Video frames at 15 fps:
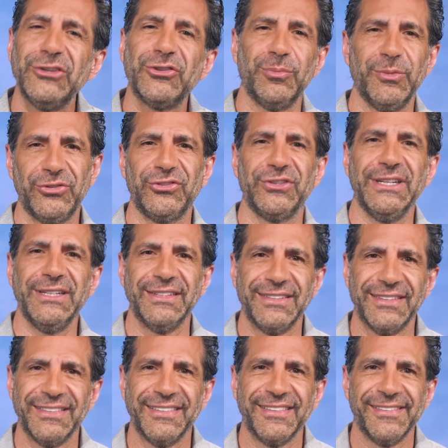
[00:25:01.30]
intimacy
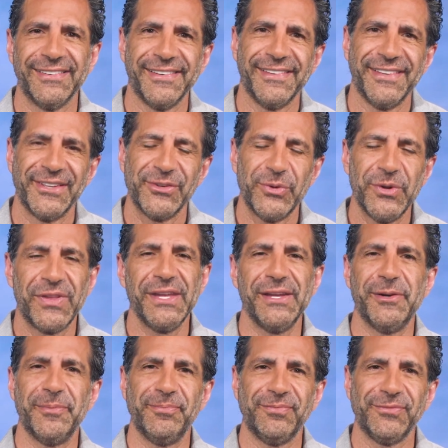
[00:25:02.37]
with
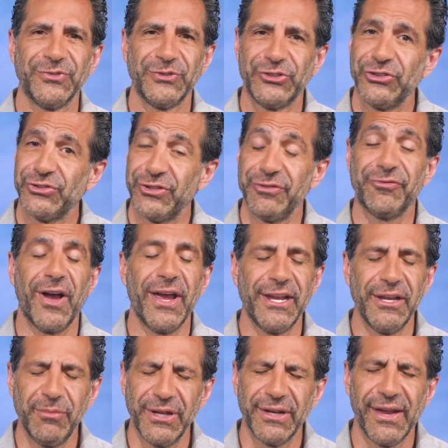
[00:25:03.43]
him. Just invite
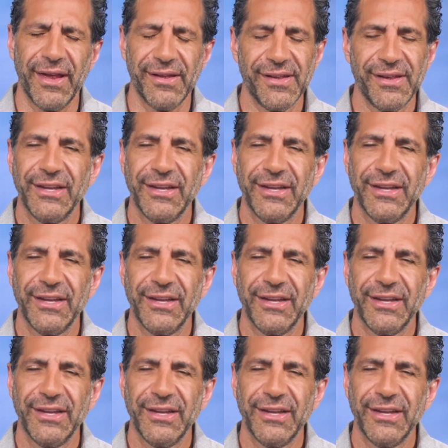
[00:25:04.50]
him in.